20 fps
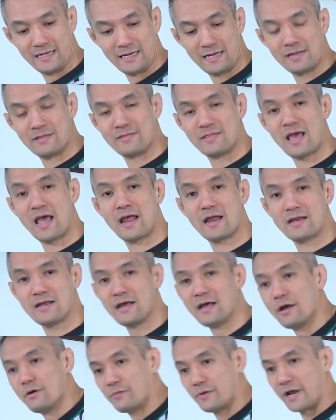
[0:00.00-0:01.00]
And
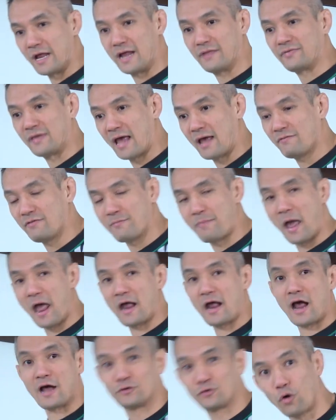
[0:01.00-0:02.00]
then when I hit the heavy
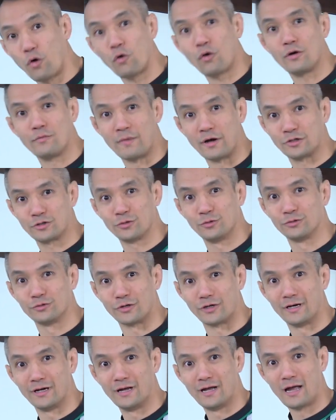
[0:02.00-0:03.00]
bag, I tore up my
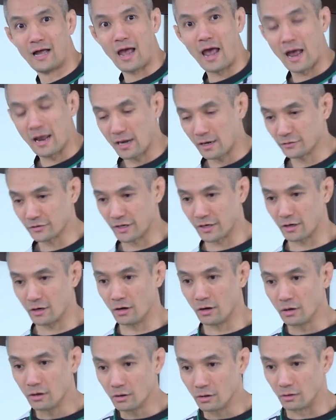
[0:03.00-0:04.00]
shoulder. And I was like,
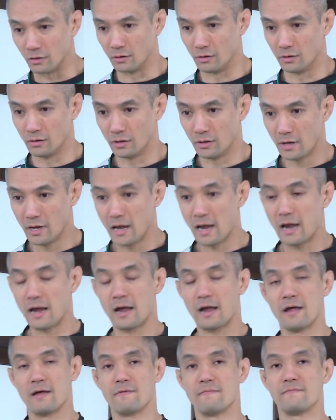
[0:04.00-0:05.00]
oh,
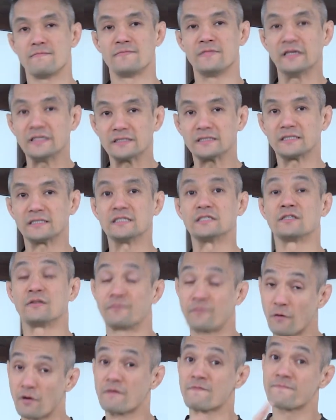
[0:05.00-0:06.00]
this is the
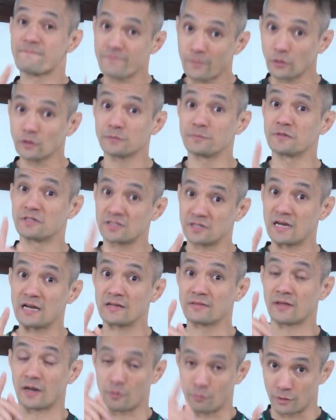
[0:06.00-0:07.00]
very first
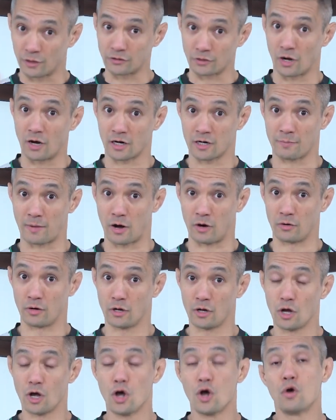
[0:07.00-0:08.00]
mistake that I want to talk about.
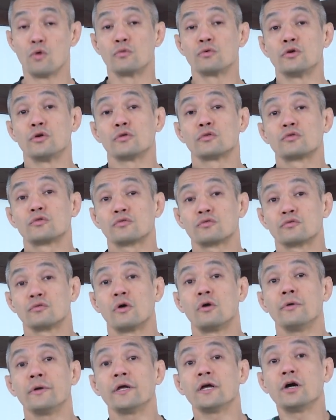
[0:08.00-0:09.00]
When you're
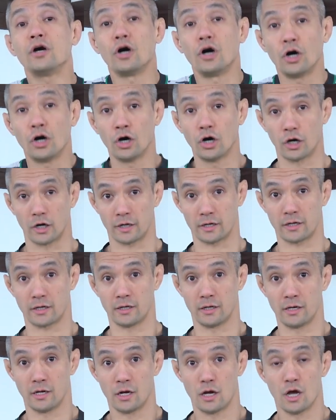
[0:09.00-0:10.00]
throwing a hook,
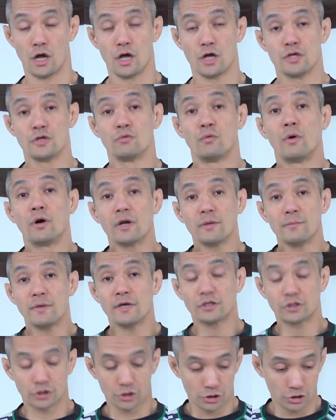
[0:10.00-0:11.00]
you want to
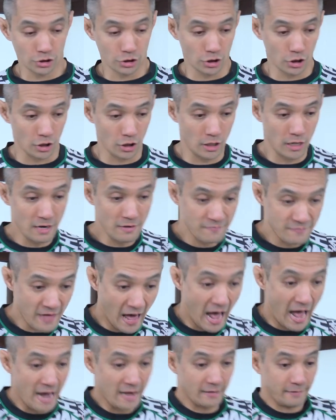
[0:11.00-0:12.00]
make sure
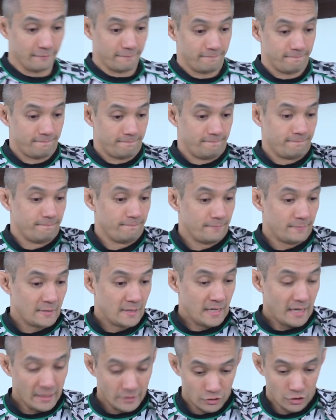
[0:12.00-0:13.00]
that
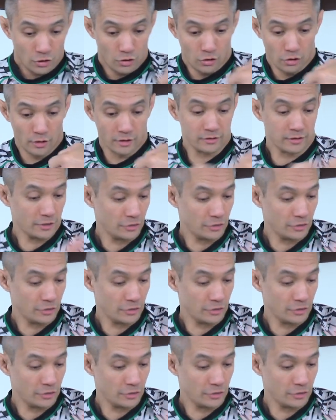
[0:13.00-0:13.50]
it's a hook.